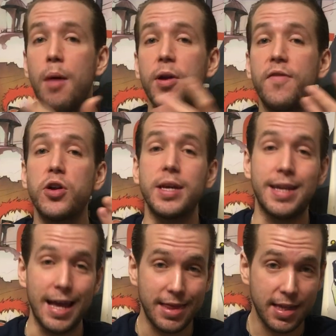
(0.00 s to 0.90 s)
But if you're going to
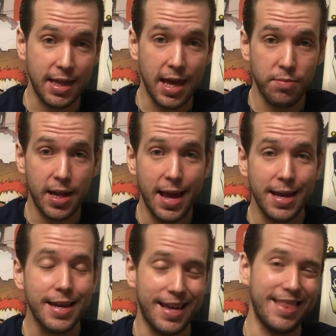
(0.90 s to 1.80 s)
get this game
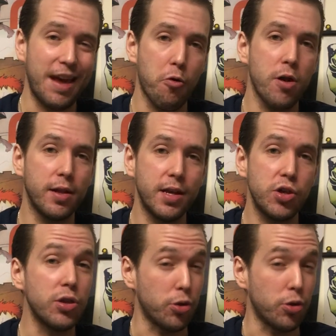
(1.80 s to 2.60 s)
today, get that Royal Edition.